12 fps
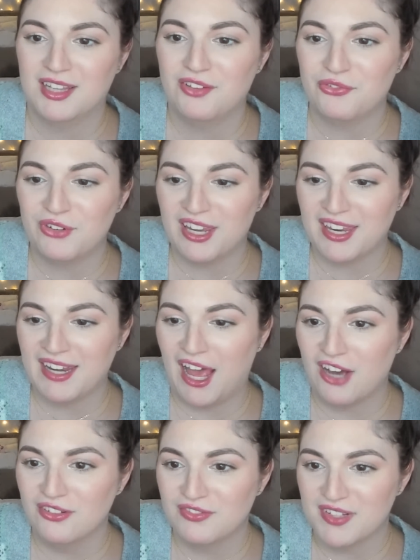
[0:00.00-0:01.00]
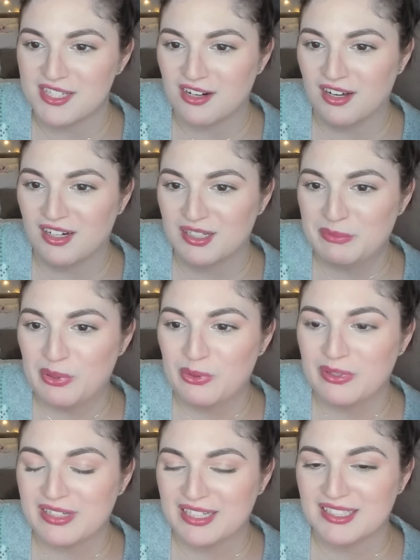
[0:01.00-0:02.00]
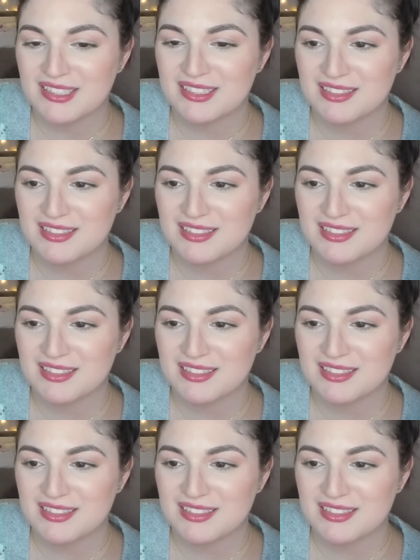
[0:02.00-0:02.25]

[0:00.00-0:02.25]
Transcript: The freaking outfits are on point.